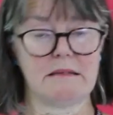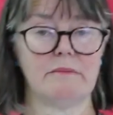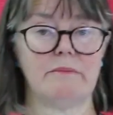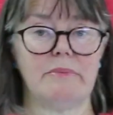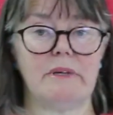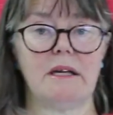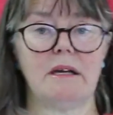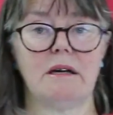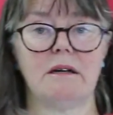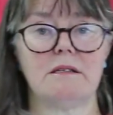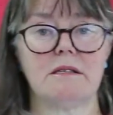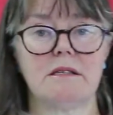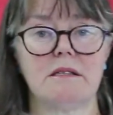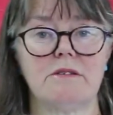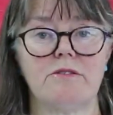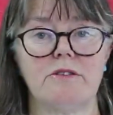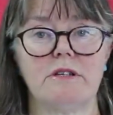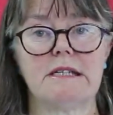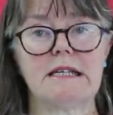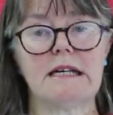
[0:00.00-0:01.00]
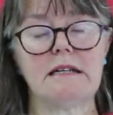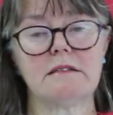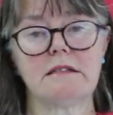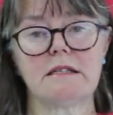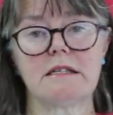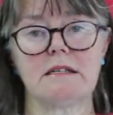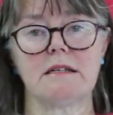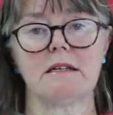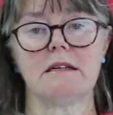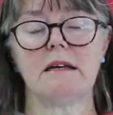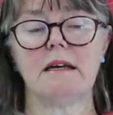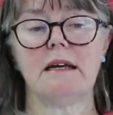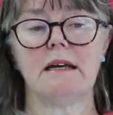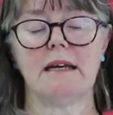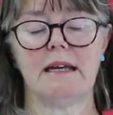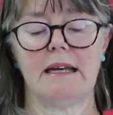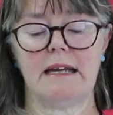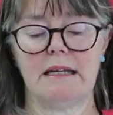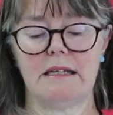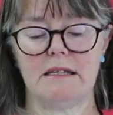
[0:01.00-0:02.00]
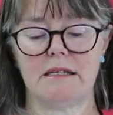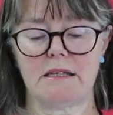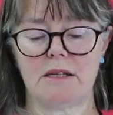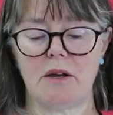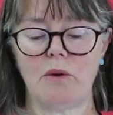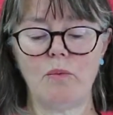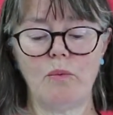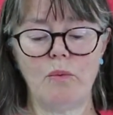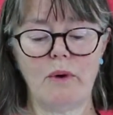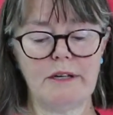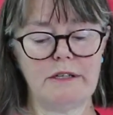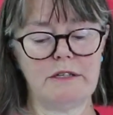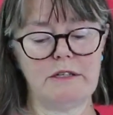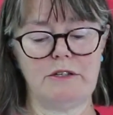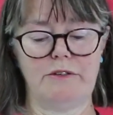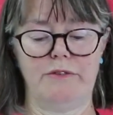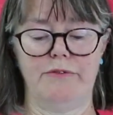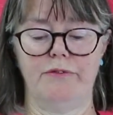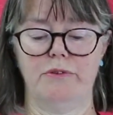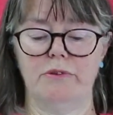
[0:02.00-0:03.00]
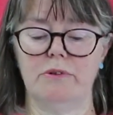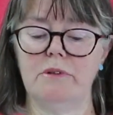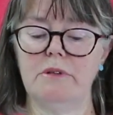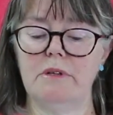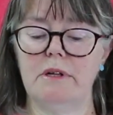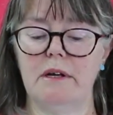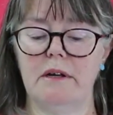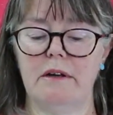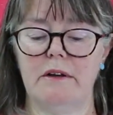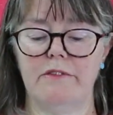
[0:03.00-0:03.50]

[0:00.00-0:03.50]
because the DELTA is a wonderful